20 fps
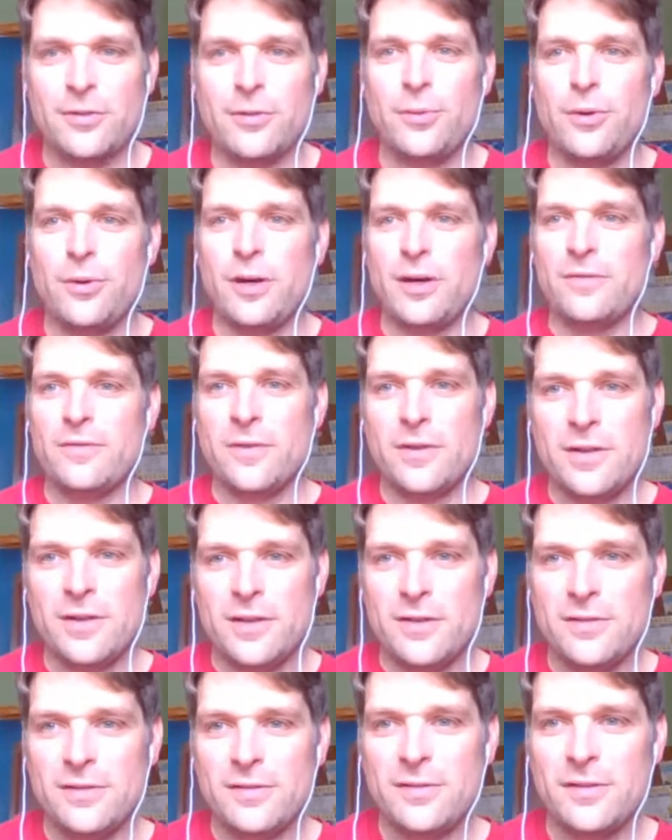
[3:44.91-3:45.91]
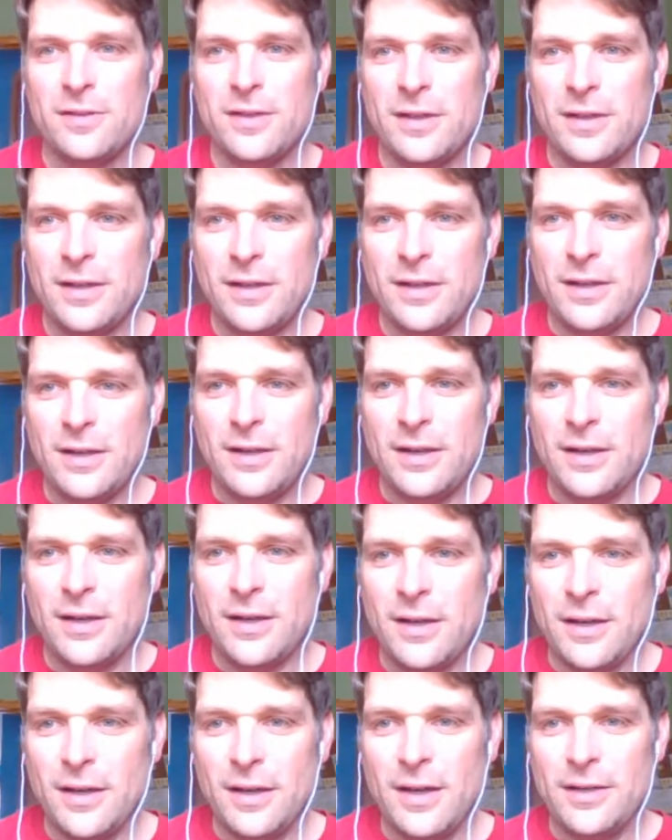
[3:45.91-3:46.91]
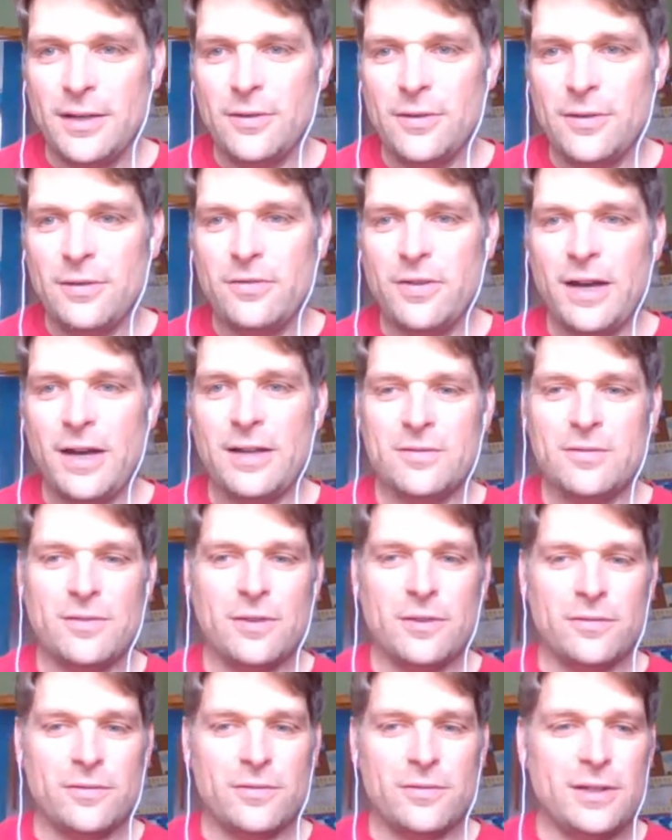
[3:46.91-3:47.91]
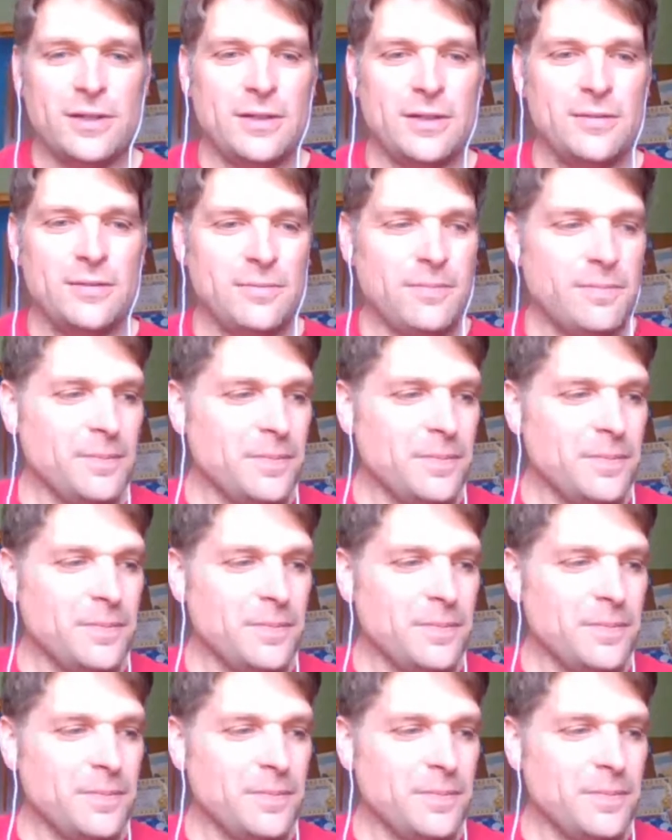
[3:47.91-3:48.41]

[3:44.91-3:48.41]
or wherever it is on your device. Feel free